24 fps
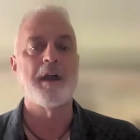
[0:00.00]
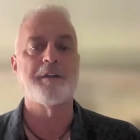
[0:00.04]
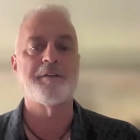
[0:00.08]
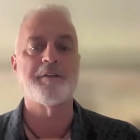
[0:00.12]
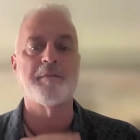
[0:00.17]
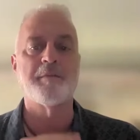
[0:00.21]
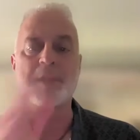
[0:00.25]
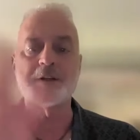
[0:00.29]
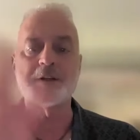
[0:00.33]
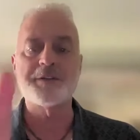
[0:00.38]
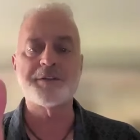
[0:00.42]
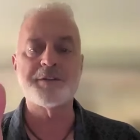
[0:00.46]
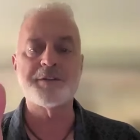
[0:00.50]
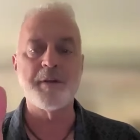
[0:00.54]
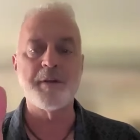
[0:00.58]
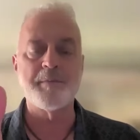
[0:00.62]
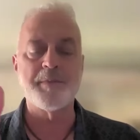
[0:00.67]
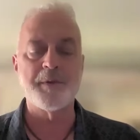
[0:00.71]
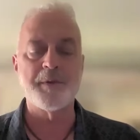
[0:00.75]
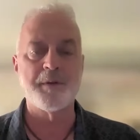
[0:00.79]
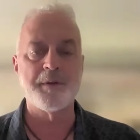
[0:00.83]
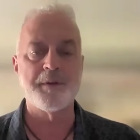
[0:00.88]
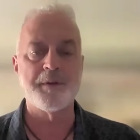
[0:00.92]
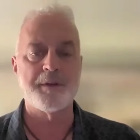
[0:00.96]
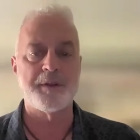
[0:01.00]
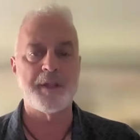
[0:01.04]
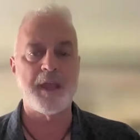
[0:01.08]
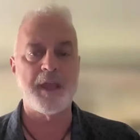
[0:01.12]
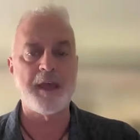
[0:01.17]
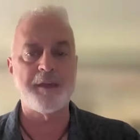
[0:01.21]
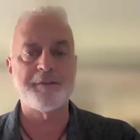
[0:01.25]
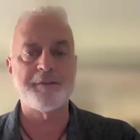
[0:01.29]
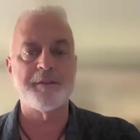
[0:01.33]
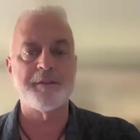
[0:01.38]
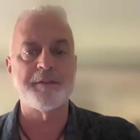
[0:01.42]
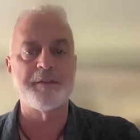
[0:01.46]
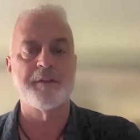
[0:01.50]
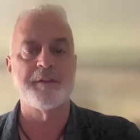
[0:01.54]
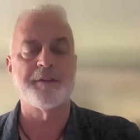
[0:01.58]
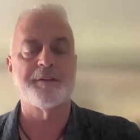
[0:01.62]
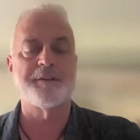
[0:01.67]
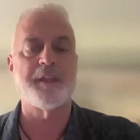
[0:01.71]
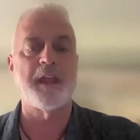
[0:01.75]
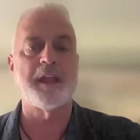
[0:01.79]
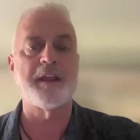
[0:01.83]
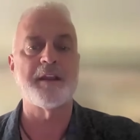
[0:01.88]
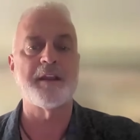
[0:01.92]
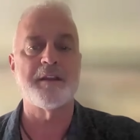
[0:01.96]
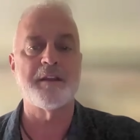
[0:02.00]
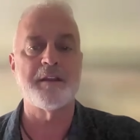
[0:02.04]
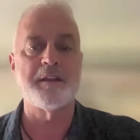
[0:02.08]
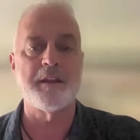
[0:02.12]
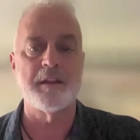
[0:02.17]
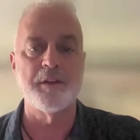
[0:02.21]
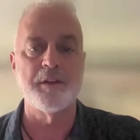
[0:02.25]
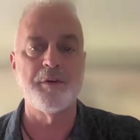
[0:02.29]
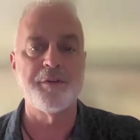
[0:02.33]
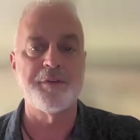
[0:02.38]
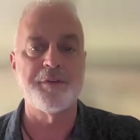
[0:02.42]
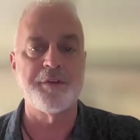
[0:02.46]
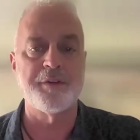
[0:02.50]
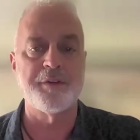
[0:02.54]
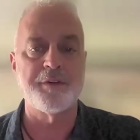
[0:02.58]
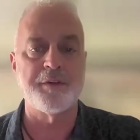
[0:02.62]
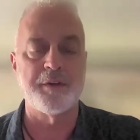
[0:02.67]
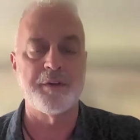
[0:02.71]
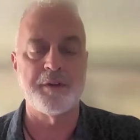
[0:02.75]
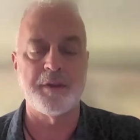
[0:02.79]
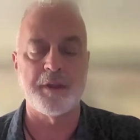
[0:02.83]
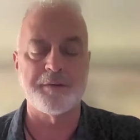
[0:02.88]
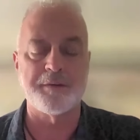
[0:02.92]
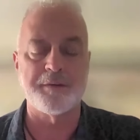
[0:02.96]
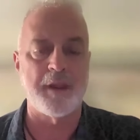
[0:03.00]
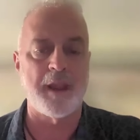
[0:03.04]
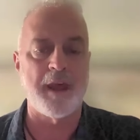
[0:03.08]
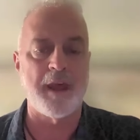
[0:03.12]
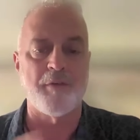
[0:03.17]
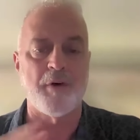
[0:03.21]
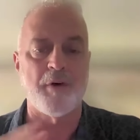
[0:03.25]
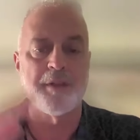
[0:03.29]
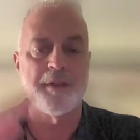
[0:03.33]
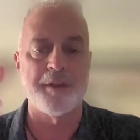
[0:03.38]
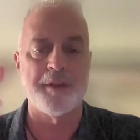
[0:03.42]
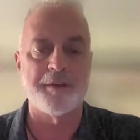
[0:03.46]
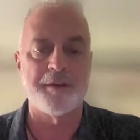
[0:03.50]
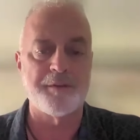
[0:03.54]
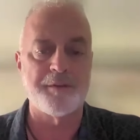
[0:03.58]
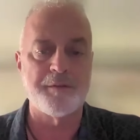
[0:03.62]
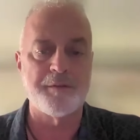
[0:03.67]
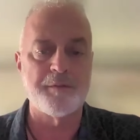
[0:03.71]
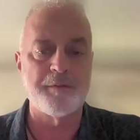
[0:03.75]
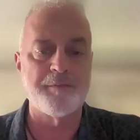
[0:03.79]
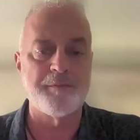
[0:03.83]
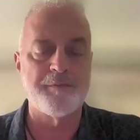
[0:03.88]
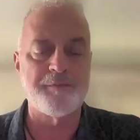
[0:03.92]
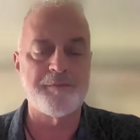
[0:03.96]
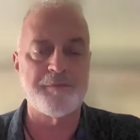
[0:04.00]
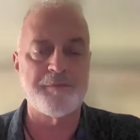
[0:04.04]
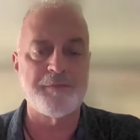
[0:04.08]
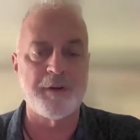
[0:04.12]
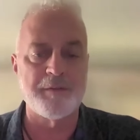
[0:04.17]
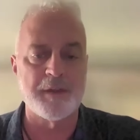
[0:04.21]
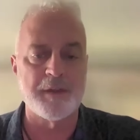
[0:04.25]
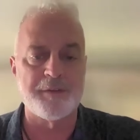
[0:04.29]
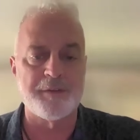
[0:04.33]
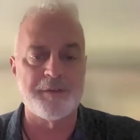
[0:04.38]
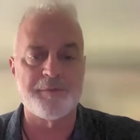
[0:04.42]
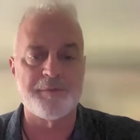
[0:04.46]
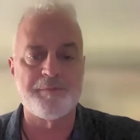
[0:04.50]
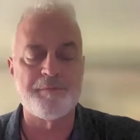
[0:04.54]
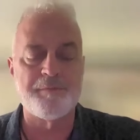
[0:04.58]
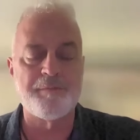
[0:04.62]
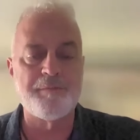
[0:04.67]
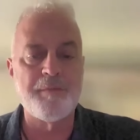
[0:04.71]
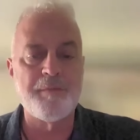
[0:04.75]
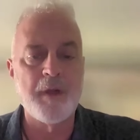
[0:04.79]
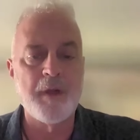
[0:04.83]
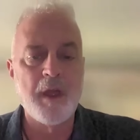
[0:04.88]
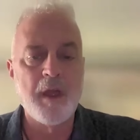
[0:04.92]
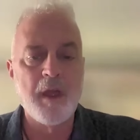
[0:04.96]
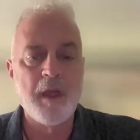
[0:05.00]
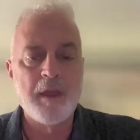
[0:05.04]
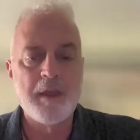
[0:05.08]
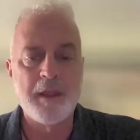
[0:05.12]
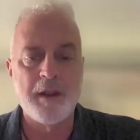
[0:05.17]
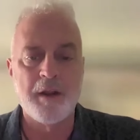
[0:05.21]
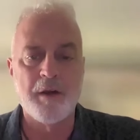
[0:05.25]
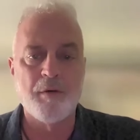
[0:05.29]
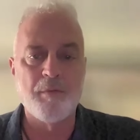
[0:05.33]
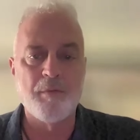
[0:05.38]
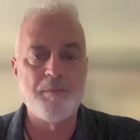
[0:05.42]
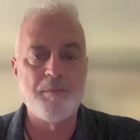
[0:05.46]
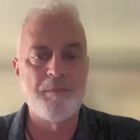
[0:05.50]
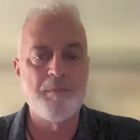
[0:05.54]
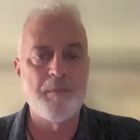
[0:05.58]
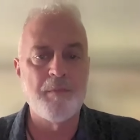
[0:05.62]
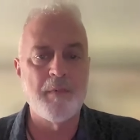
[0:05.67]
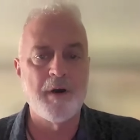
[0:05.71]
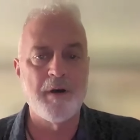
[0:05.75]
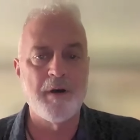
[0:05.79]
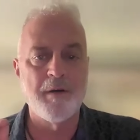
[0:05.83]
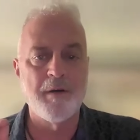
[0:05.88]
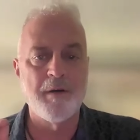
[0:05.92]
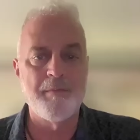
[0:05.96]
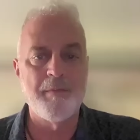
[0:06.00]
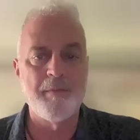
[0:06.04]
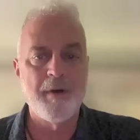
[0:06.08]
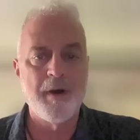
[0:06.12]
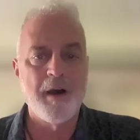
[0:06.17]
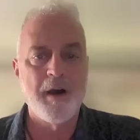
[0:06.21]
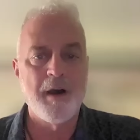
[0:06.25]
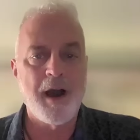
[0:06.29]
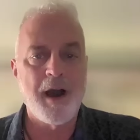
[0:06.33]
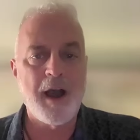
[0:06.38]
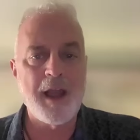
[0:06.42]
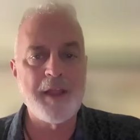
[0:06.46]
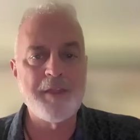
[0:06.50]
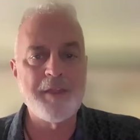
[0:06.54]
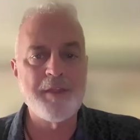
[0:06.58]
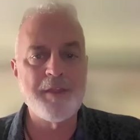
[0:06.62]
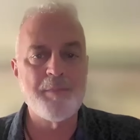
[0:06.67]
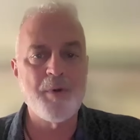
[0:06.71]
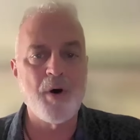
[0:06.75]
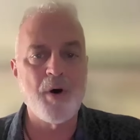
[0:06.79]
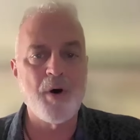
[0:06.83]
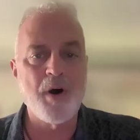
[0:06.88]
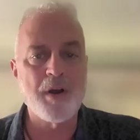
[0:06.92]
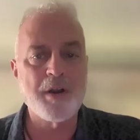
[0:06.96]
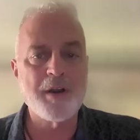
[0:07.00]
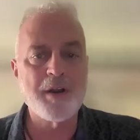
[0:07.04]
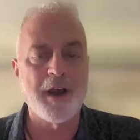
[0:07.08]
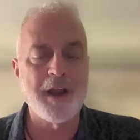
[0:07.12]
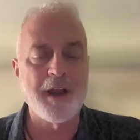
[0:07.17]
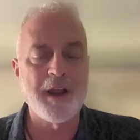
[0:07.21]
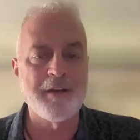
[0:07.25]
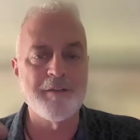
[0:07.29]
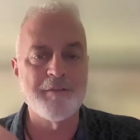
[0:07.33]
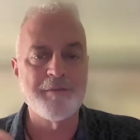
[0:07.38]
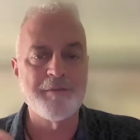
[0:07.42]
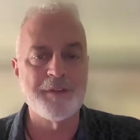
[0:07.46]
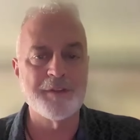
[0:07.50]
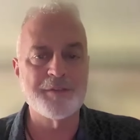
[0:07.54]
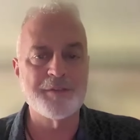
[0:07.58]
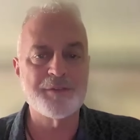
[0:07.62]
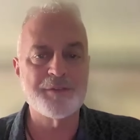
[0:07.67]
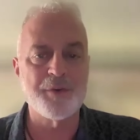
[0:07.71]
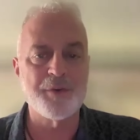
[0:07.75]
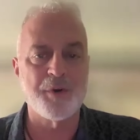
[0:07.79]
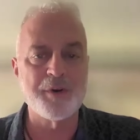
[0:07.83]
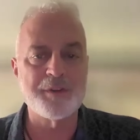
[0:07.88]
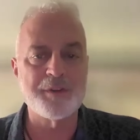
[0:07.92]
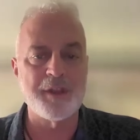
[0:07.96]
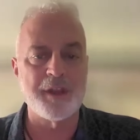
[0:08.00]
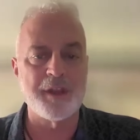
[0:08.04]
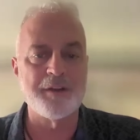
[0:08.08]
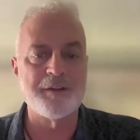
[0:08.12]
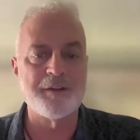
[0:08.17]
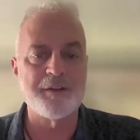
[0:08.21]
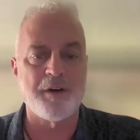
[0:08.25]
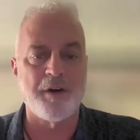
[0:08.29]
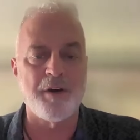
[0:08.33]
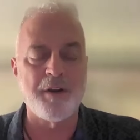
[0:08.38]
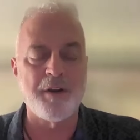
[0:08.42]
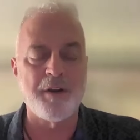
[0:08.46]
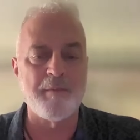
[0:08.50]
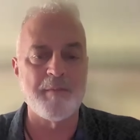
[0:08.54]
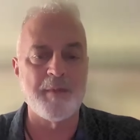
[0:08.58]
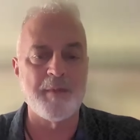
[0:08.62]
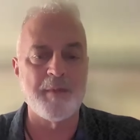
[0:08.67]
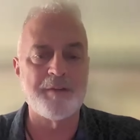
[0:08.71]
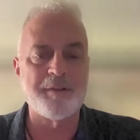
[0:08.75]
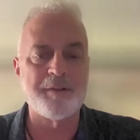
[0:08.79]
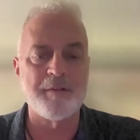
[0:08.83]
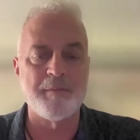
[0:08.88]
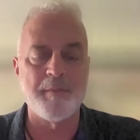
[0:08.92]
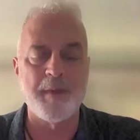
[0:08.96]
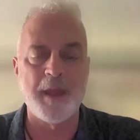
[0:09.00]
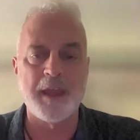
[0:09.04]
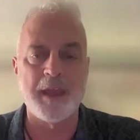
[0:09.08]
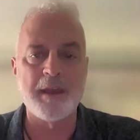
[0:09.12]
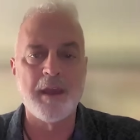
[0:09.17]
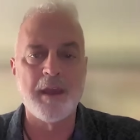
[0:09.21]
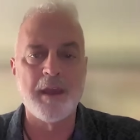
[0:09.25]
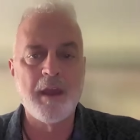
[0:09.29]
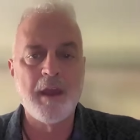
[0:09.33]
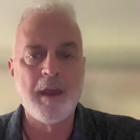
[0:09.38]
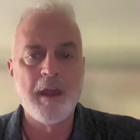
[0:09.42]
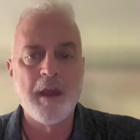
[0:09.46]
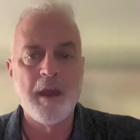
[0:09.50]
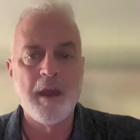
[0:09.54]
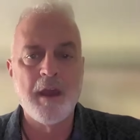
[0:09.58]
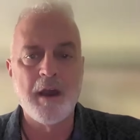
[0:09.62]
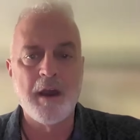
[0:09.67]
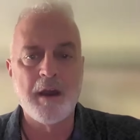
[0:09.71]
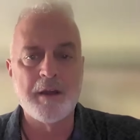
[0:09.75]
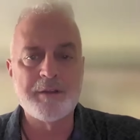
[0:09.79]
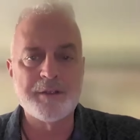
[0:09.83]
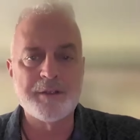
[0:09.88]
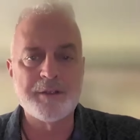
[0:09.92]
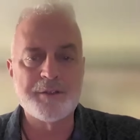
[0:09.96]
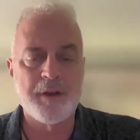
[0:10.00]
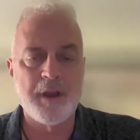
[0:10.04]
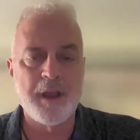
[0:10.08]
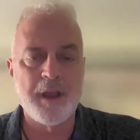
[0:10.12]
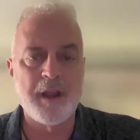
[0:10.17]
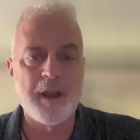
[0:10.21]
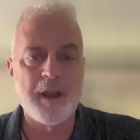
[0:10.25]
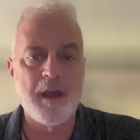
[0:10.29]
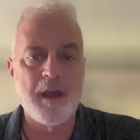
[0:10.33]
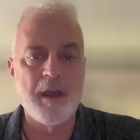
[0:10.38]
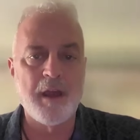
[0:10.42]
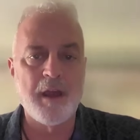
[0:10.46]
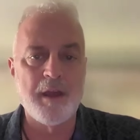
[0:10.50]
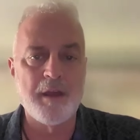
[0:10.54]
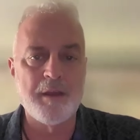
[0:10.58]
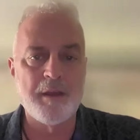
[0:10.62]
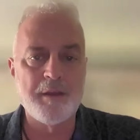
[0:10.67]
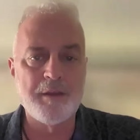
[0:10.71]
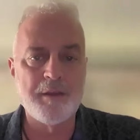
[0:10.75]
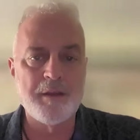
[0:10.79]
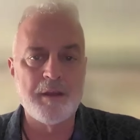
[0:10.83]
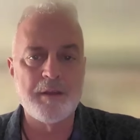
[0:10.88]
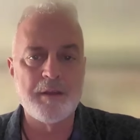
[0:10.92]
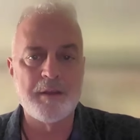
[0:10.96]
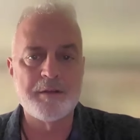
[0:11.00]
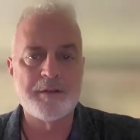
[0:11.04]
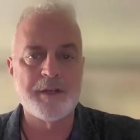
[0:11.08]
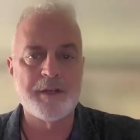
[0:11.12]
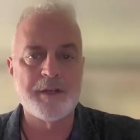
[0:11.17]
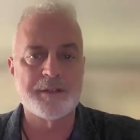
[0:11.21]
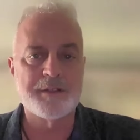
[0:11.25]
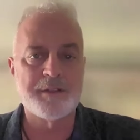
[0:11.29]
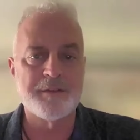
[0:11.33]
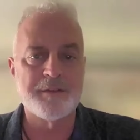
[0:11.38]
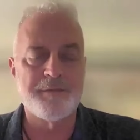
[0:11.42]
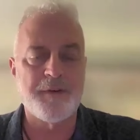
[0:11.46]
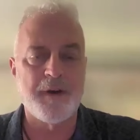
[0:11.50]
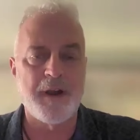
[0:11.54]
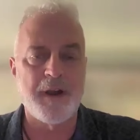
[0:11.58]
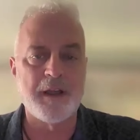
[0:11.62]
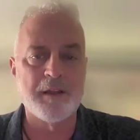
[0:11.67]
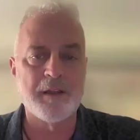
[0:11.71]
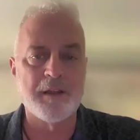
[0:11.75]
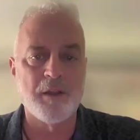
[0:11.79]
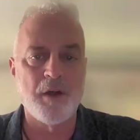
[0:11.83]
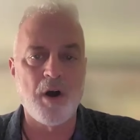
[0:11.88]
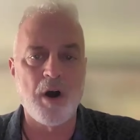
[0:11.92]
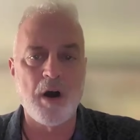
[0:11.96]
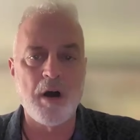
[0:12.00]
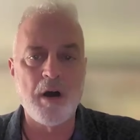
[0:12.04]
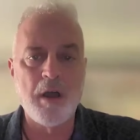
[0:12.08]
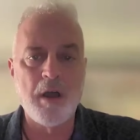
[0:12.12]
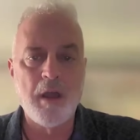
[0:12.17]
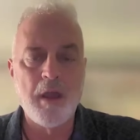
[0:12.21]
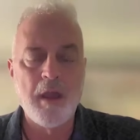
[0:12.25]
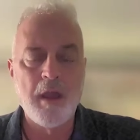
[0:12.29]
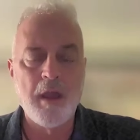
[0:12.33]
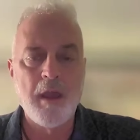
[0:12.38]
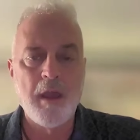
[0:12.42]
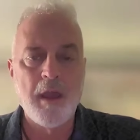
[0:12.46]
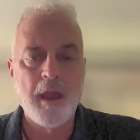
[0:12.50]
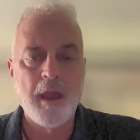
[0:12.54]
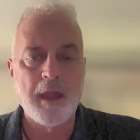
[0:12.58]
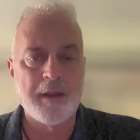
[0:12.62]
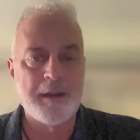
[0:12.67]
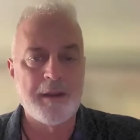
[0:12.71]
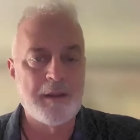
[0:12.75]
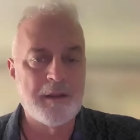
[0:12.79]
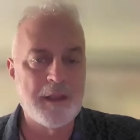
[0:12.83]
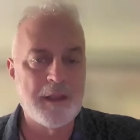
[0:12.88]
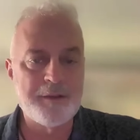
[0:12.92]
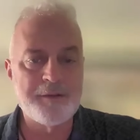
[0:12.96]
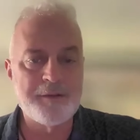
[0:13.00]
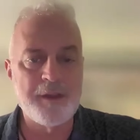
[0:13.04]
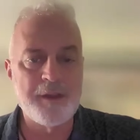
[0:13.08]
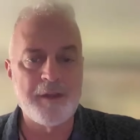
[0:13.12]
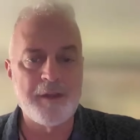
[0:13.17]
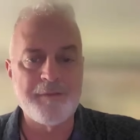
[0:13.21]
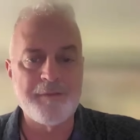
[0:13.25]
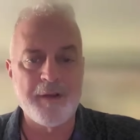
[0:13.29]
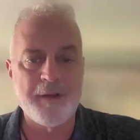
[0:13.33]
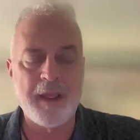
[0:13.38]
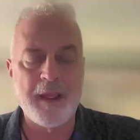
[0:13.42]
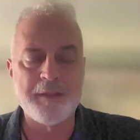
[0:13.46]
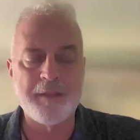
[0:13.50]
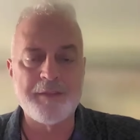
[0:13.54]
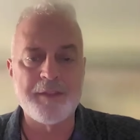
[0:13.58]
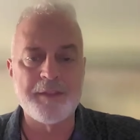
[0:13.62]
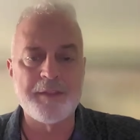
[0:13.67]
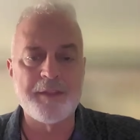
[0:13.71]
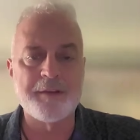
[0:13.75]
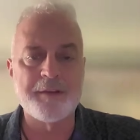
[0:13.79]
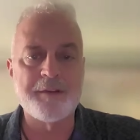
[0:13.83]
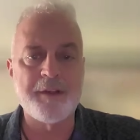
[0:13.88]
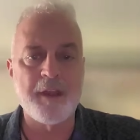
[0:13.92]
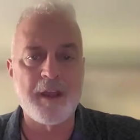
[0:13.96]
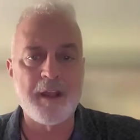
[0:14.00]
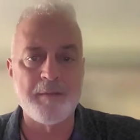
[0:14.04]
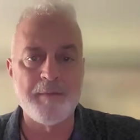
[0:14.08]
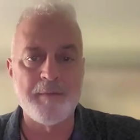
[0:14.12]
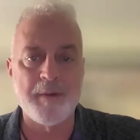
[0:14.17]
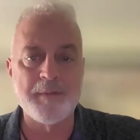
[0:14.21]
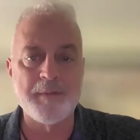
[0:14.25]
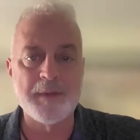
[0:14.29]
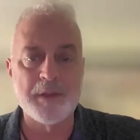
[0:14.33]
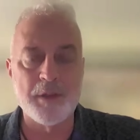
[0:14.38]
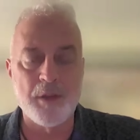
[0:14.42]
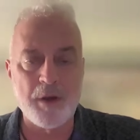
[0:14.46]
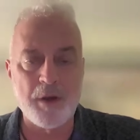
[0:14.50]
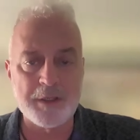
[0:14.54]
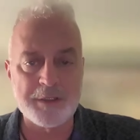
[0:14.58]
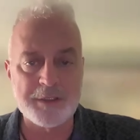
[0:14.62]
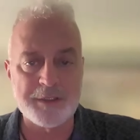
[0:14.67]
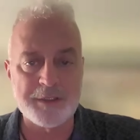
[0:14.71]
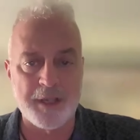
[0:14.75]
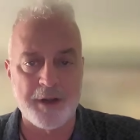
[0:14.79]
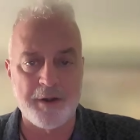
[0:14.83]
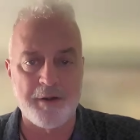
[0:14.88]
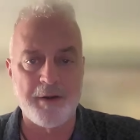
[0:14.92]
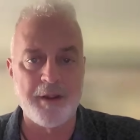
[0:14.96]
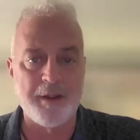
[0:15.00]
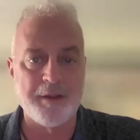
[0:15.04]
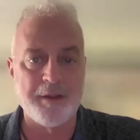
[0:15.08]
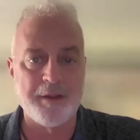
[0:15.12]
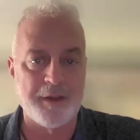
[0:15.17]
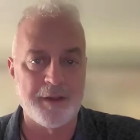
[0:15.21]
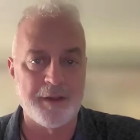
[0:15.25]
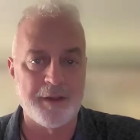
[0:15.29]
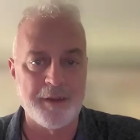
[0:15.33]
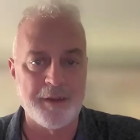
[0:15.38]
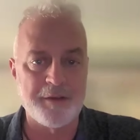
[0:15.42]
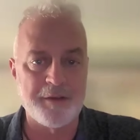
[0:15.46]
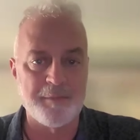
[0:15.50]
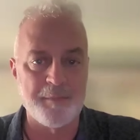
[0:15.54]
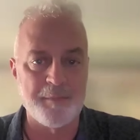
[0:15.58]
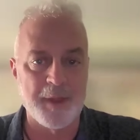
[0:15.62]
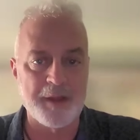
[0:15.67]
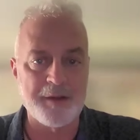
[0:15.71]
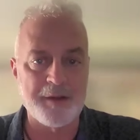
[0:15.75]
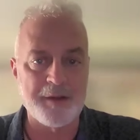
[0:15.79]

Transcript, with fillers: it's a much simpler test. The state loses, doesn't have all these frivolous, you know, uh, hide the ball kind of distort things arguments to make uh, to try and uh, justify a law. And let's not forget that the Second Amendment Law Center is in this